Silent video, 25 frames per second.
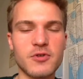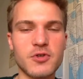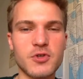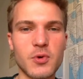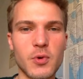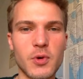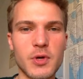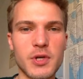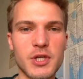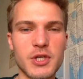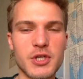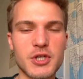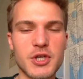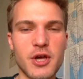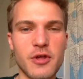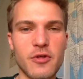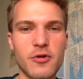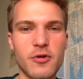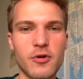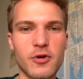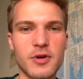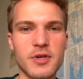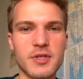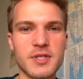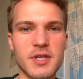joining together
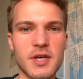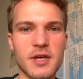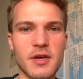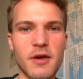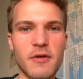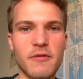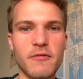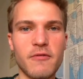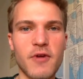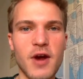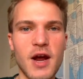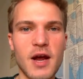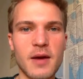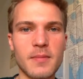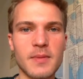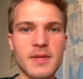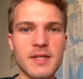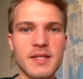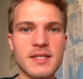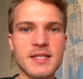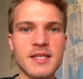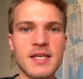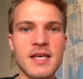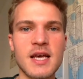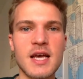Okazaki
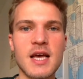fragments?